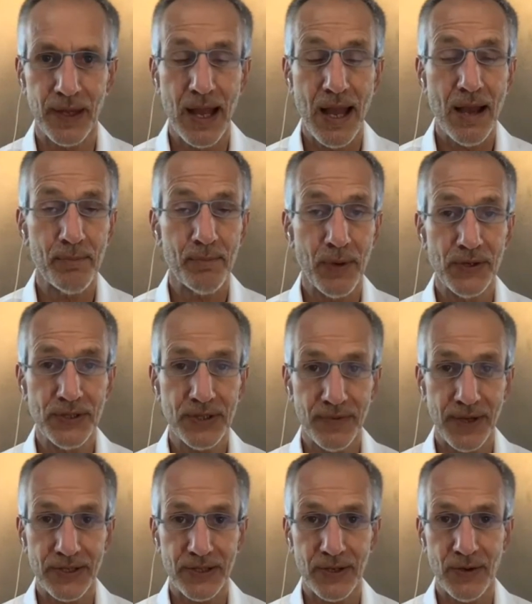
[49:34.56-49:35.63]
Most of
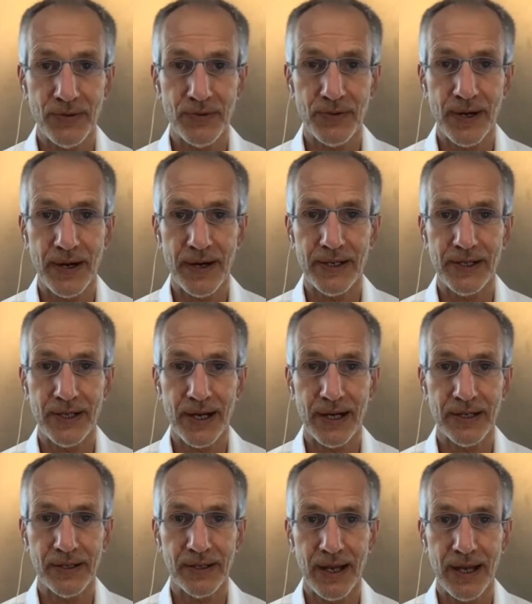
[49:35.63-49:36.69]
us go through our
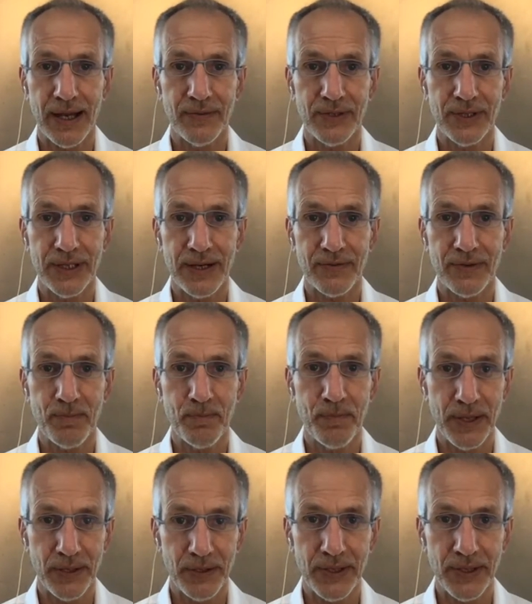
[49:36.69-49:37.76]
entire lives never
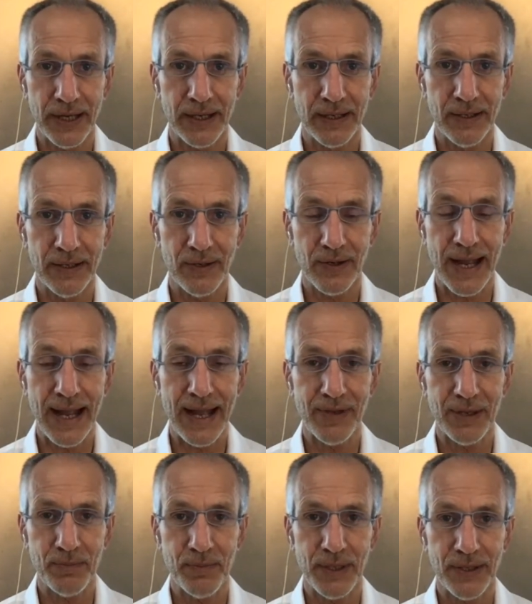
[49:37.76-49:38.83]
building or having
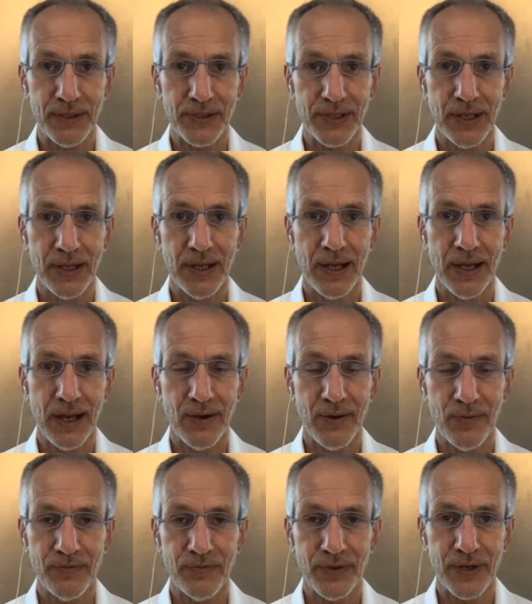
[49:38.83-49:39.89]
built a
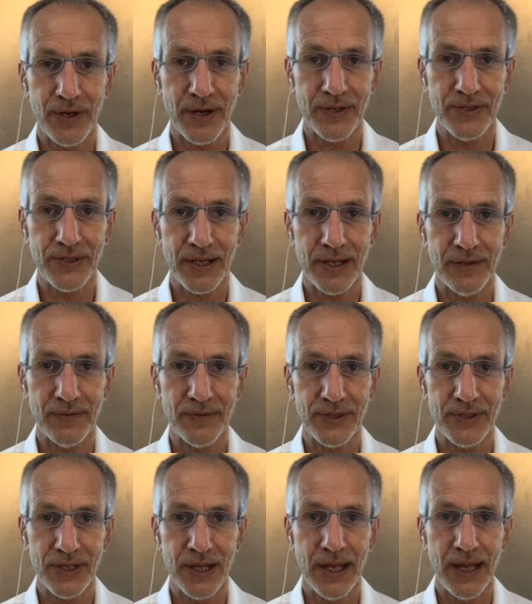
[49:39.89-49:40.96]
home for ourselves.
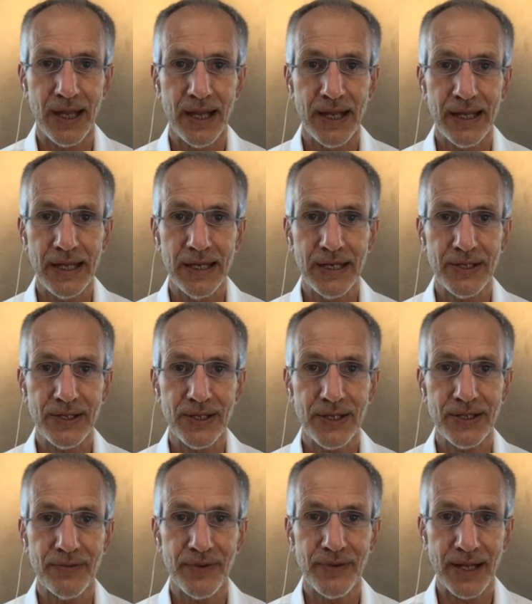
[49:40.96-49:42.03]
It is the
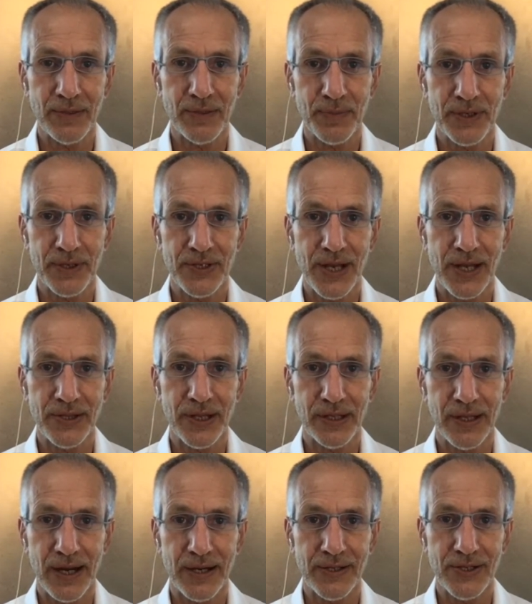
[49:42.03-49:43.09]
developers and the
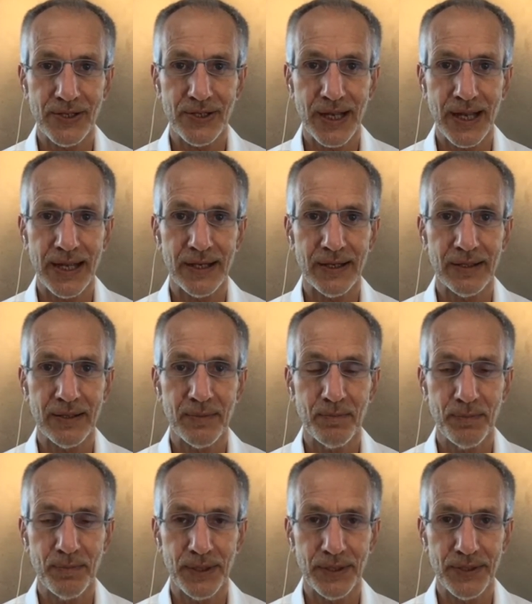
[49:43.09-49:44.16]
large-scale
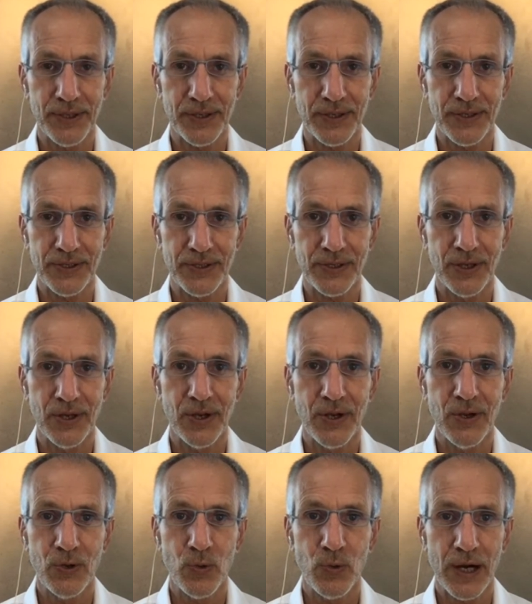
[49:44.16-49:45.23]
builders
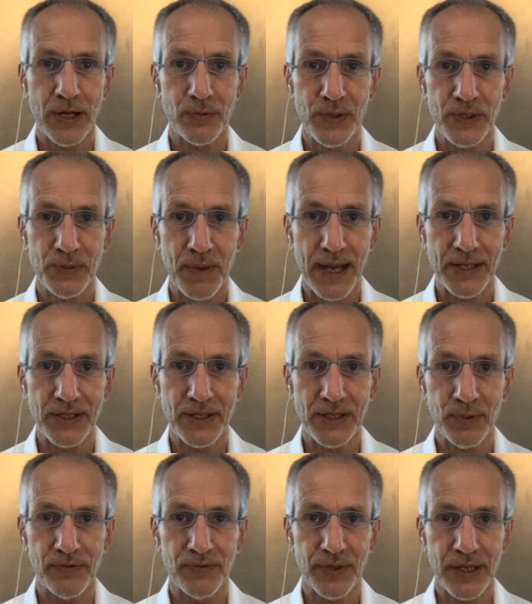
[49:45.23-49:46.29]
who are
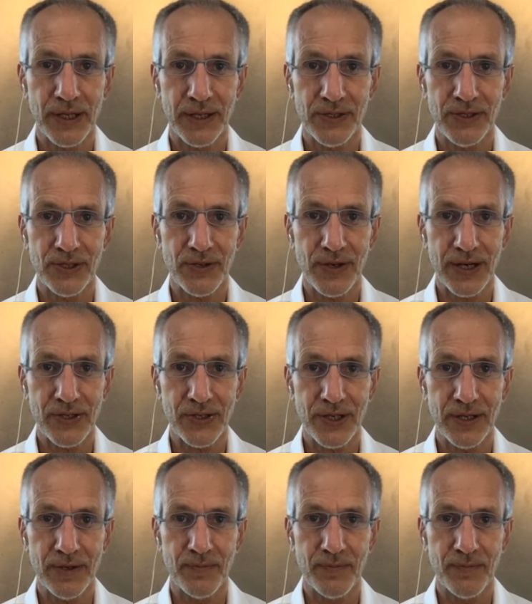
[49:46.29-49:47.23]
responsible for the construction